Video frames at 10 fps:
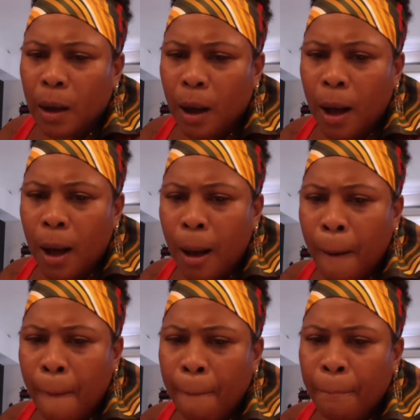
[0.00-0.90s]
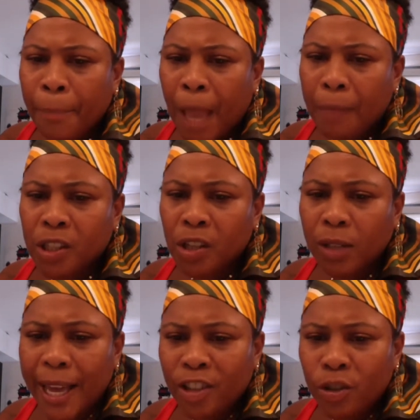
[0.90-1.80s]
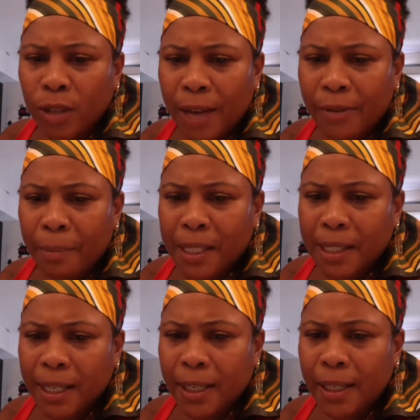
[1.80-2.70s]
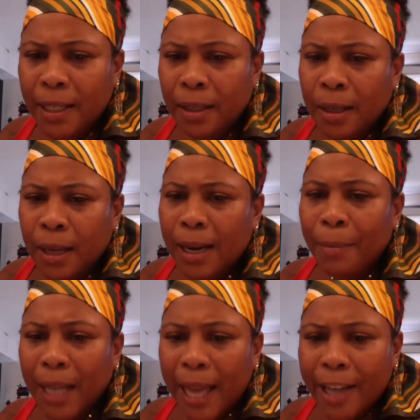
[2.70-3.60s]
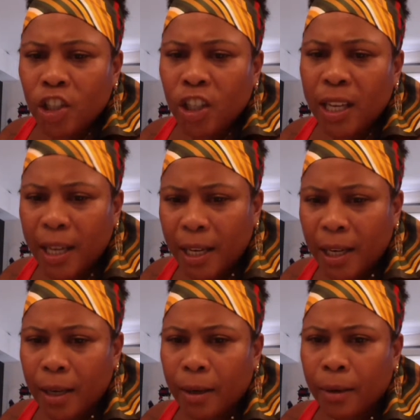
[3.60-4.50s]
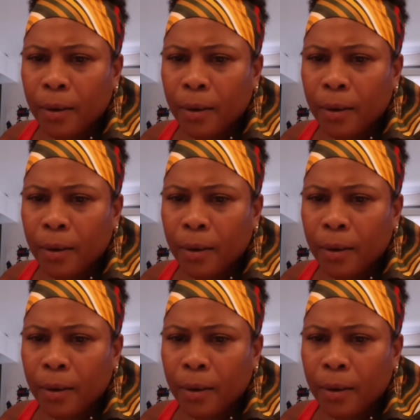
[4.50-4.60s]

I'm so glad you love it, Miss Kennedy, and I'm glad you're here.